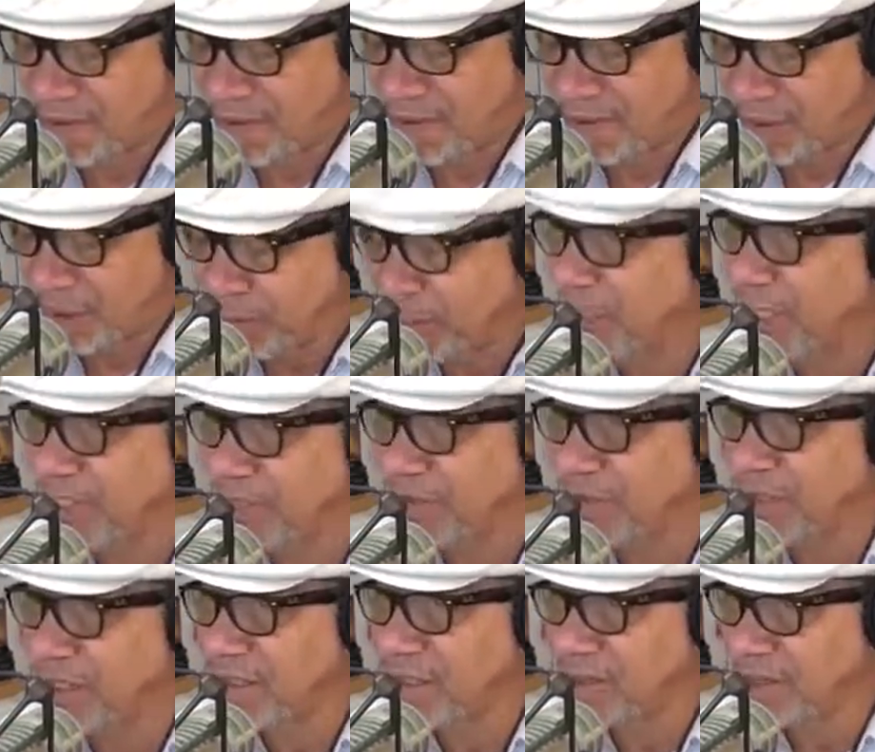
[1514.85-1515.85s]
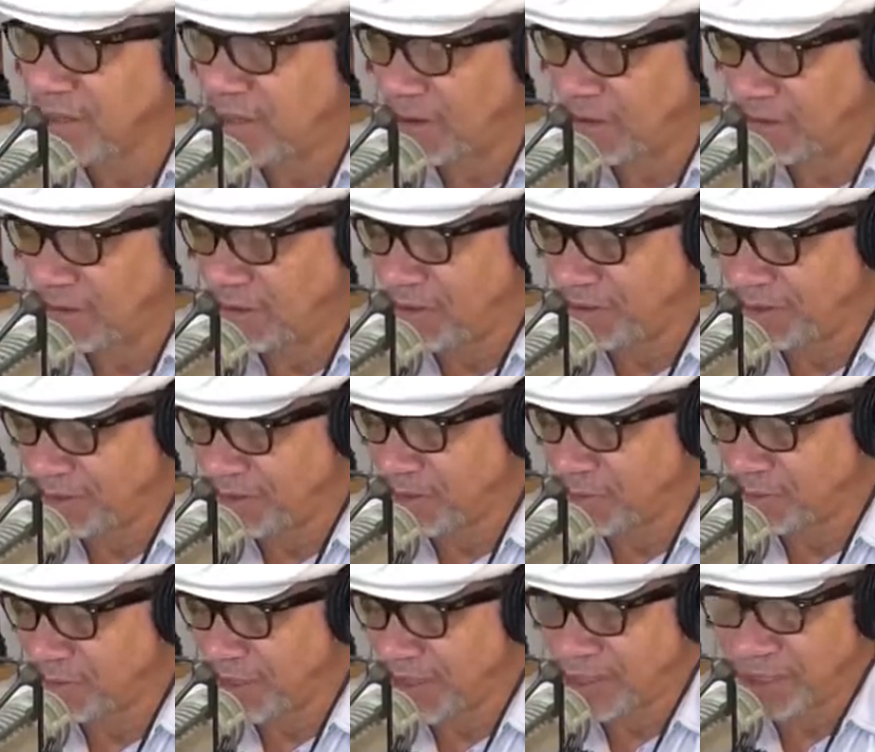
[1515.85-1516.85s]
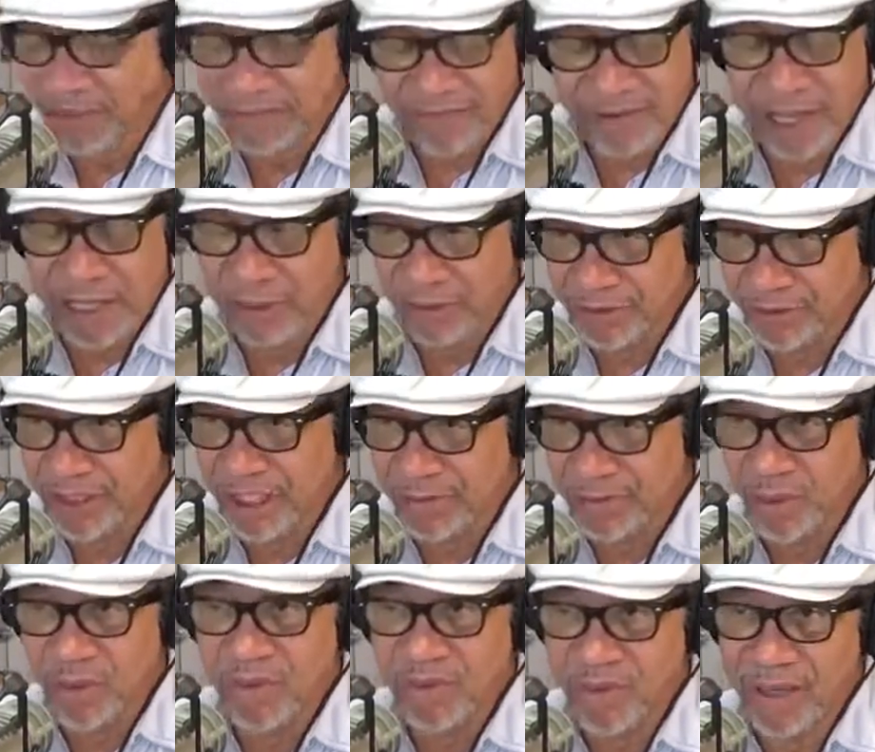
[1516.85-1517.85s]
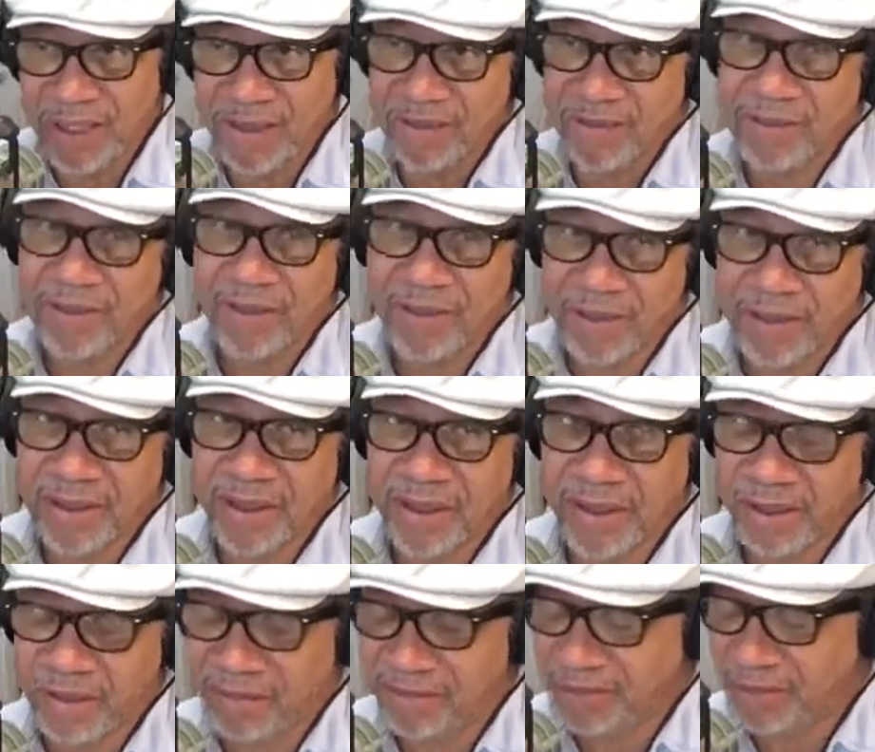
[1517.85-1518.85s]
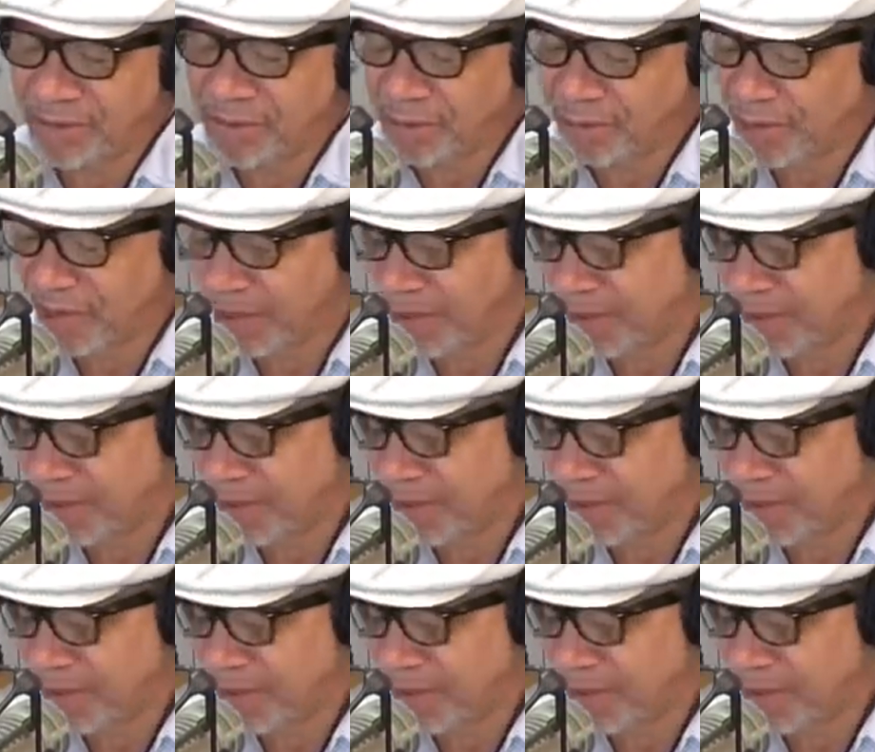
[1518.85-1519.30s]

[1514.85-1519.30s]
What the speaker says: the play you need to call is the play that follows up on why you took a knee in the first place.